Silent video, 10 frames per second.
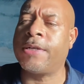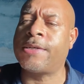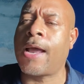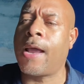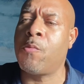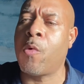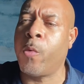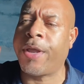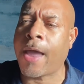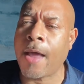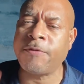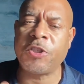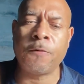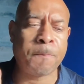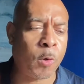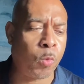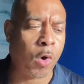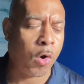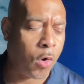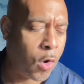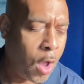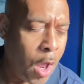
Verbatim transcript: time when we captured the world.